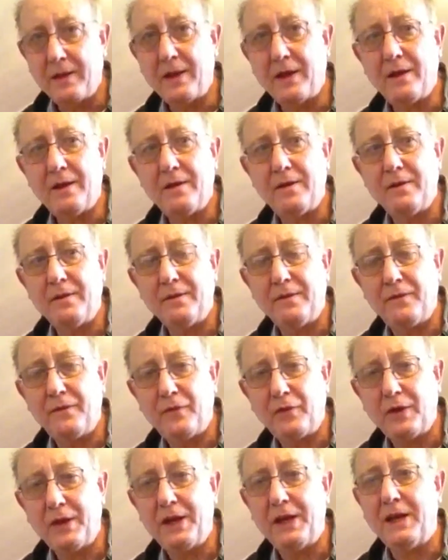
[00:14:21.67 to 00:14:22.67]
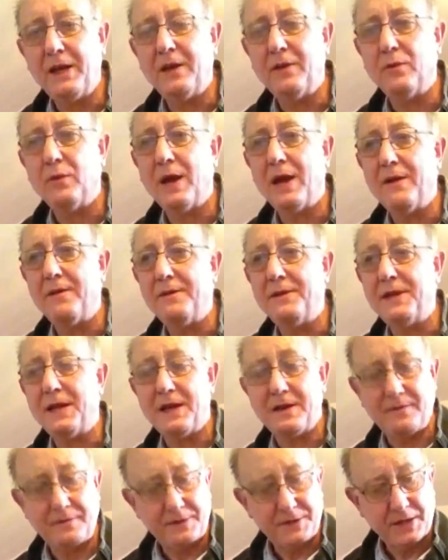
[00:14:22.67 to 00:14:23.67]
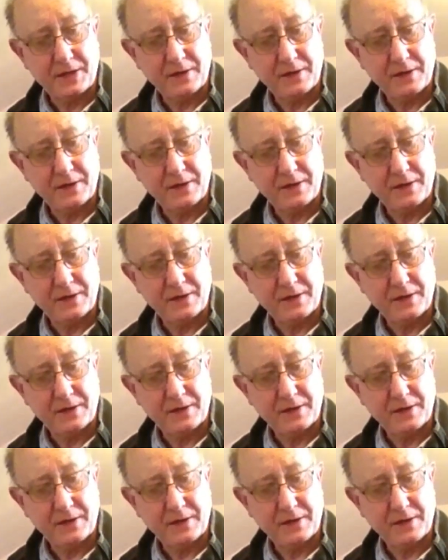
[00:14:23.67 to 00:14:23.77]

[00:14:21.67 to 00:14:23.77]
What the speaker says: Now fully wound down